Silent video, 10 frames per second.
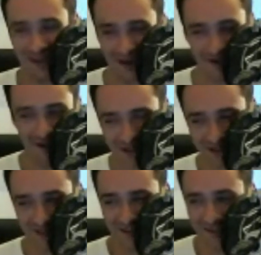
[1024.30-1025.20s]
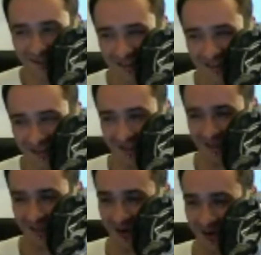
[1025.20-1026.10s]
Eric,
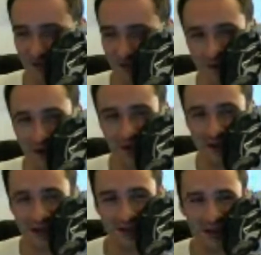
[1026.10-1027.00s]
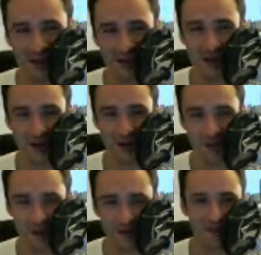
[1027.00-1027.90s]
are you familiar
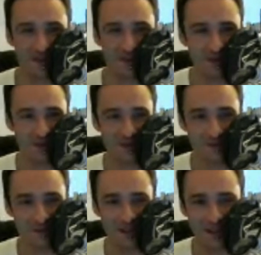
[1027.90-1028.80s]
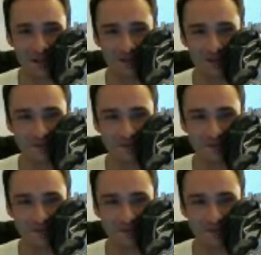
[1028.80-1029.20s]
with the Goat Simulator?